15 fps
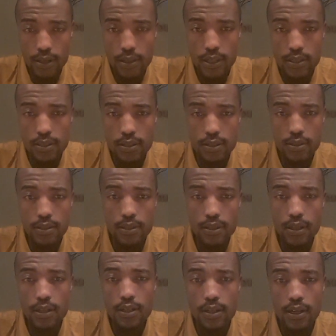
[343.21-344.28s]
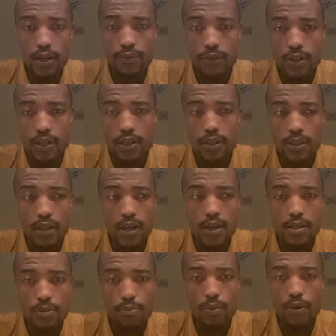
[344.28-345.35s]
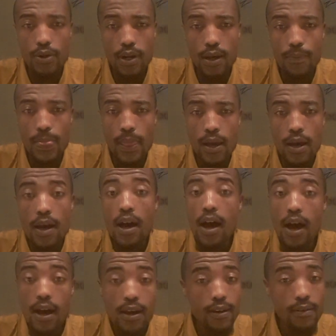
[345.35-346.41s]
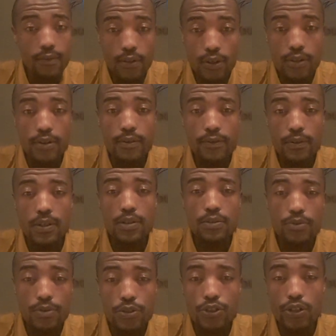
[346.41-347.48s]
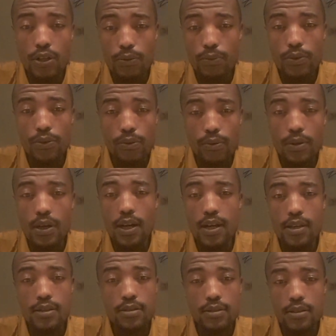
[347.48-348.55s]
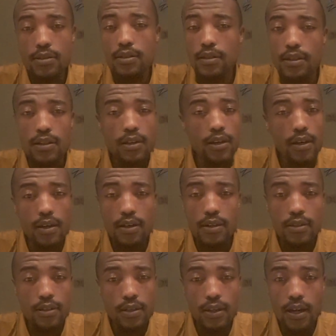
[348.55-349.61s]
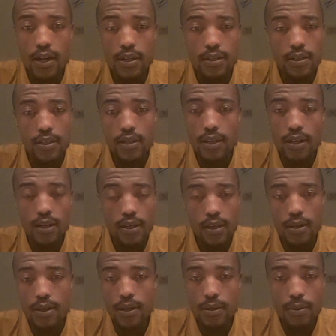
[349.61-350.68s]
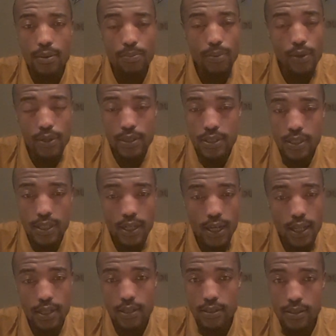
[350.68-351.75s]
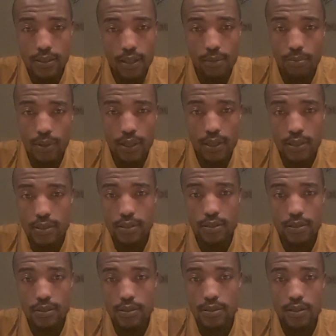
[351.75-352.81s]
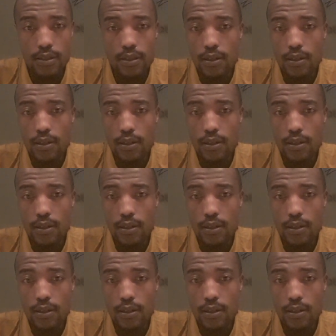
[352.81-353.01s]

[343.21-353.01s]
that is in the African diaspora. I have a lot of things to share with you guys regarding political instabilities,